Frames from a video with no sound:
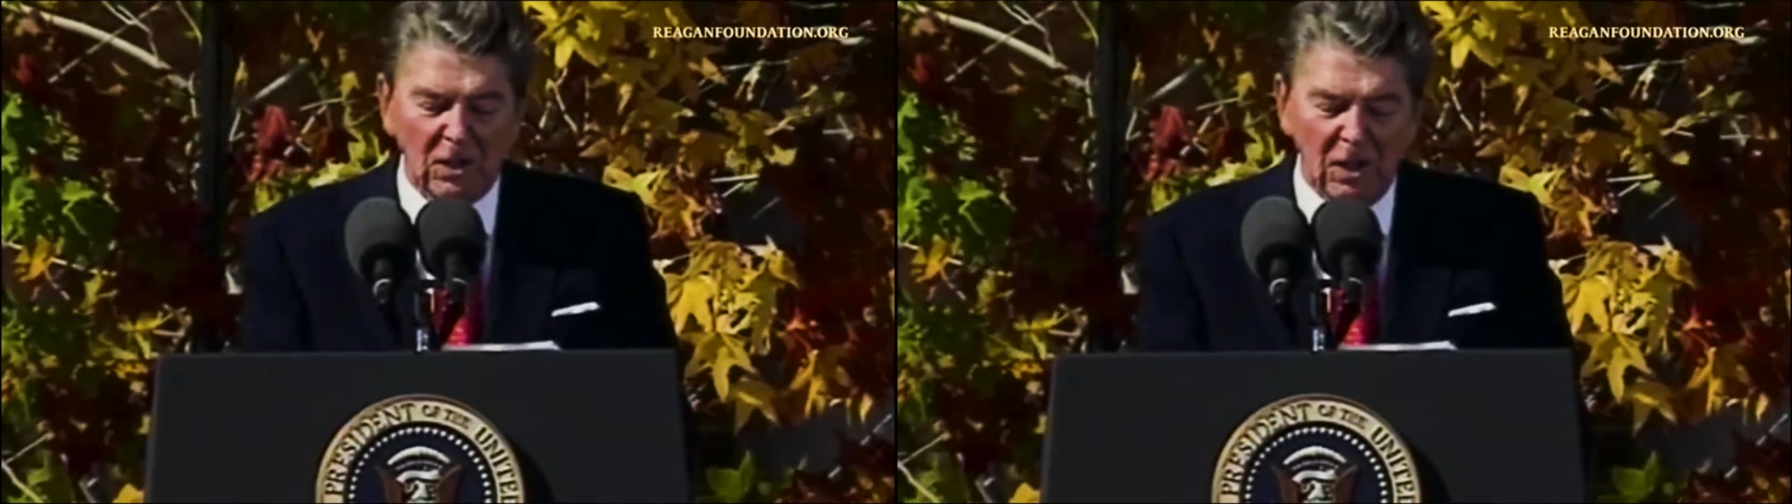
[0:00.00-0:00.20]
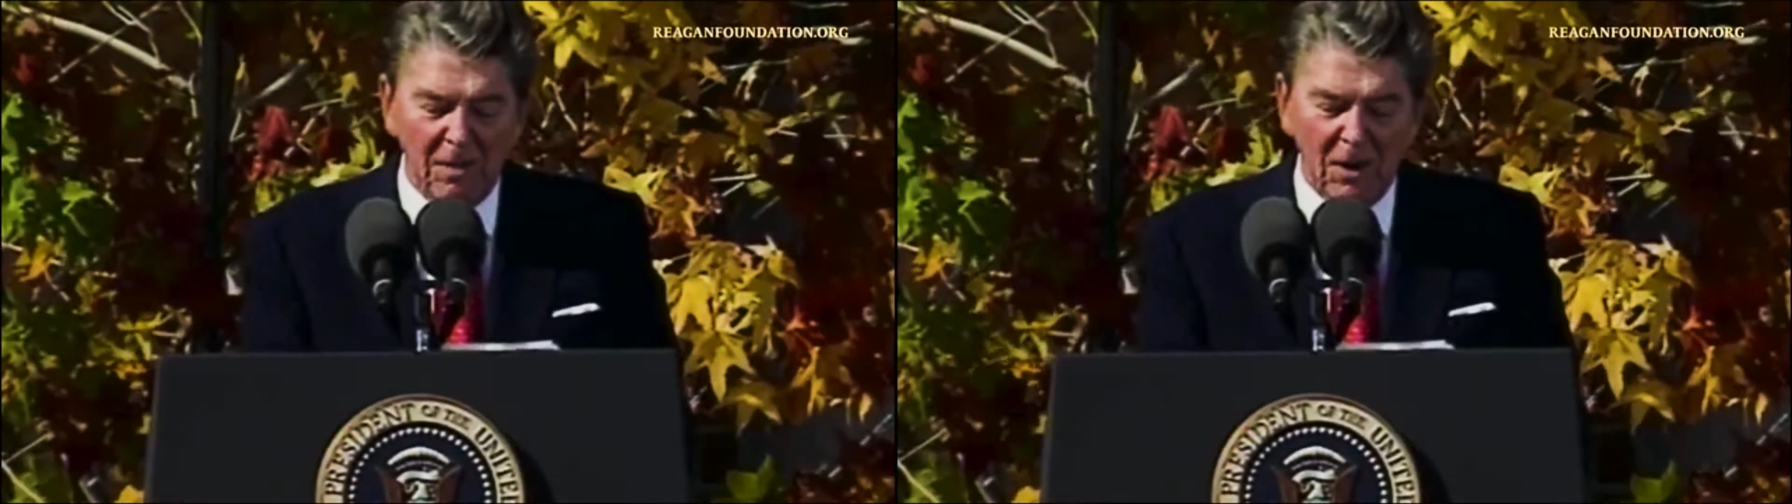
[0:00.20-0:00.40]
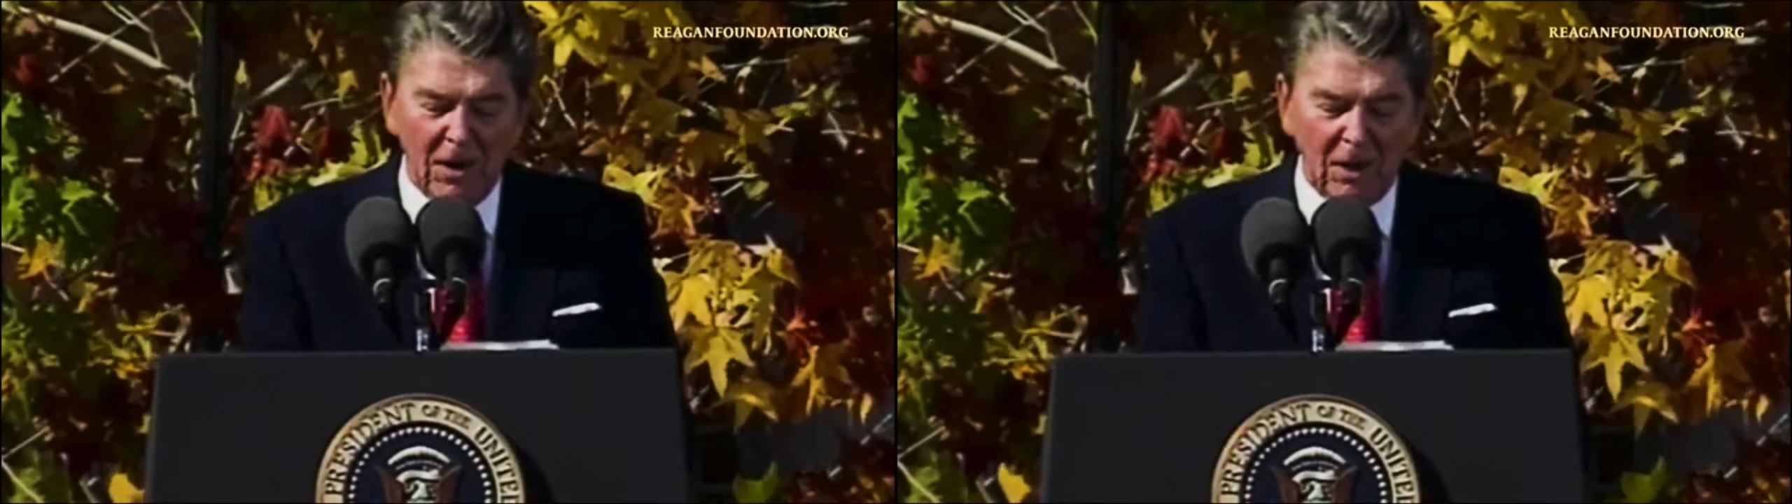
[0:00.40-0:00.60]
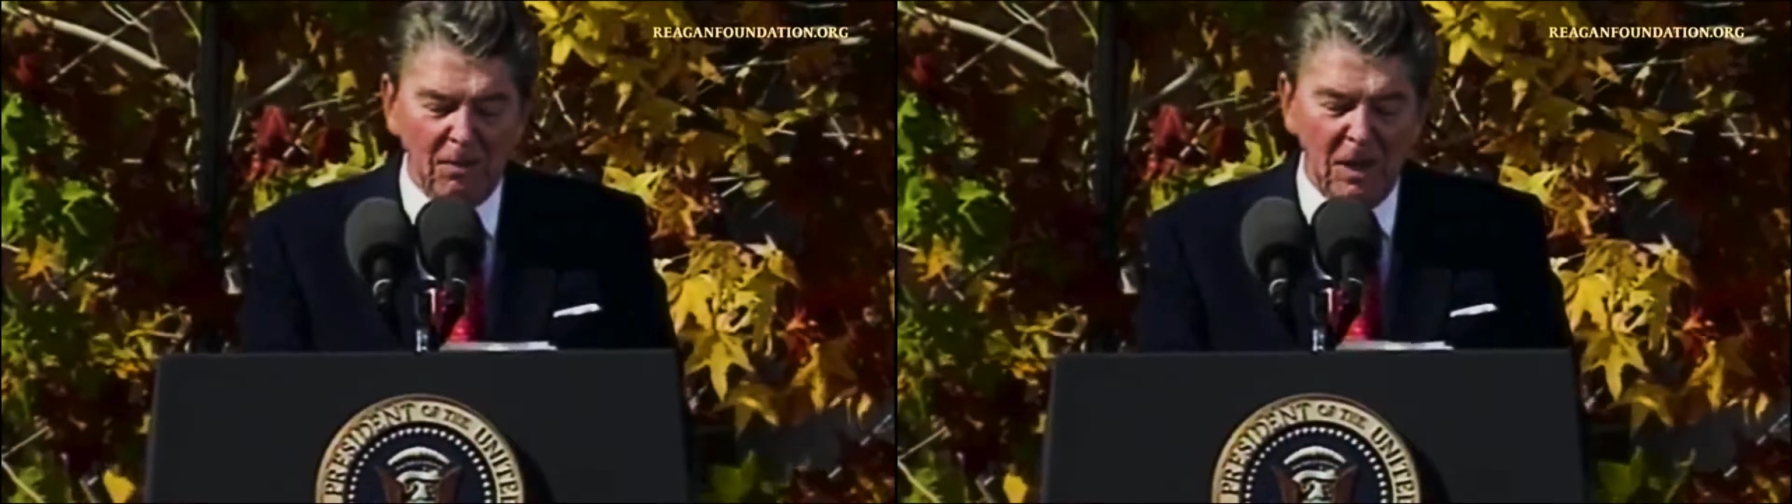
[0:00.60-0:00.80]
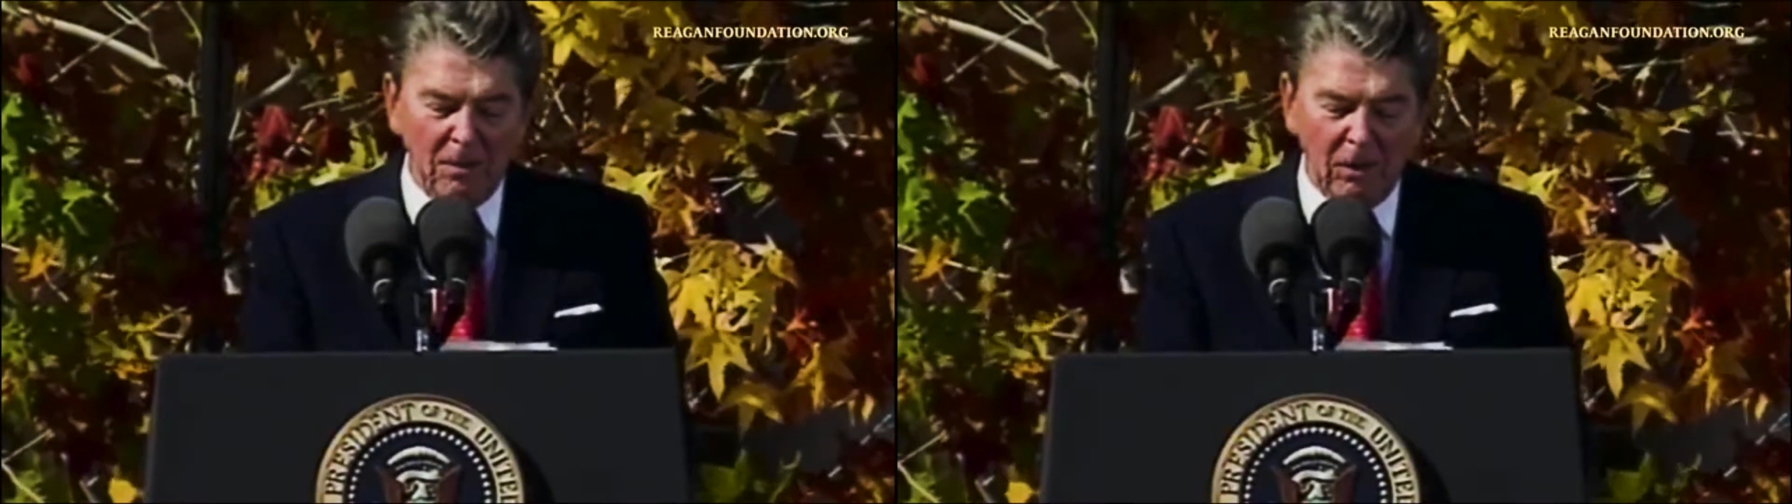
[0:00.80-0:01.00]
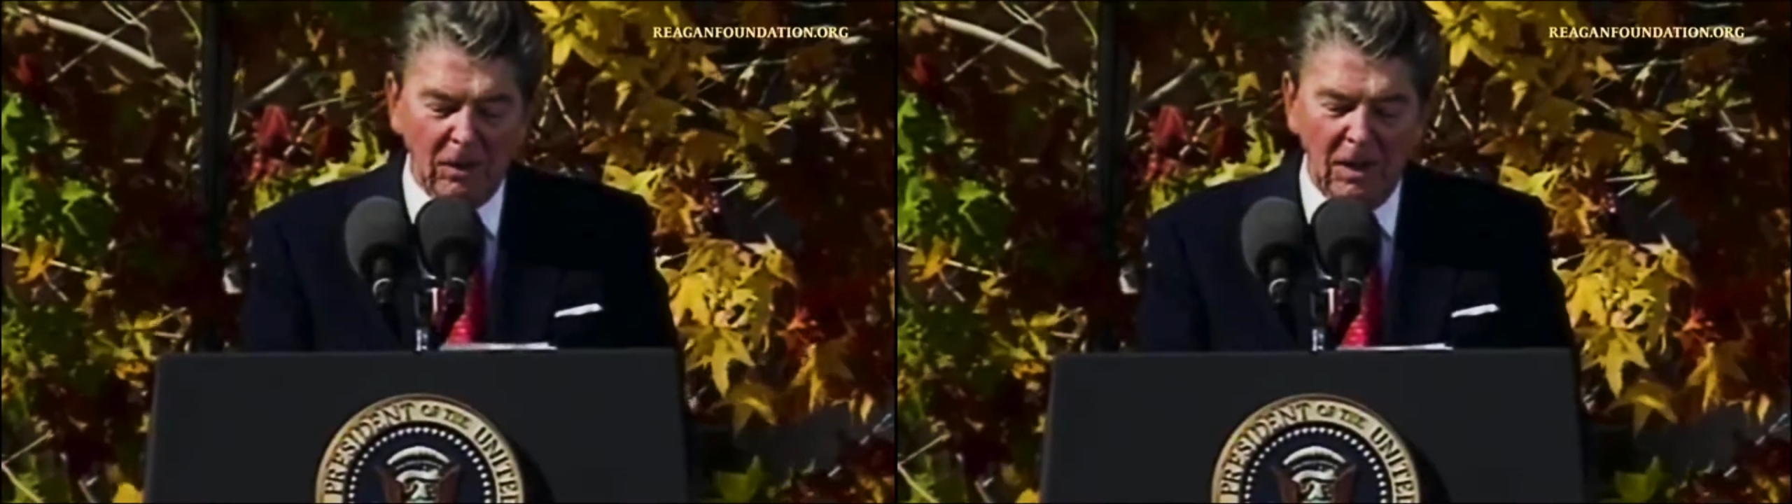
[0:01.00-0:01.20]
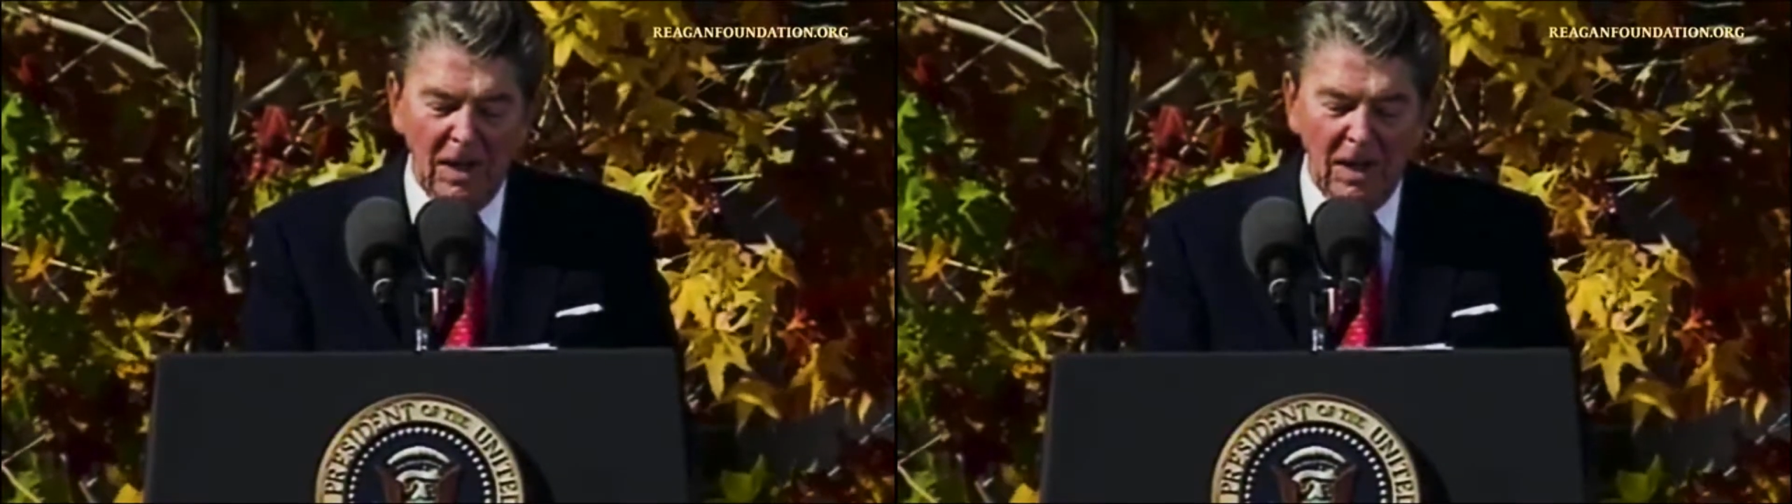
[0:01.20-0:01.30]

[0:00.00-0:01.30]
to the American people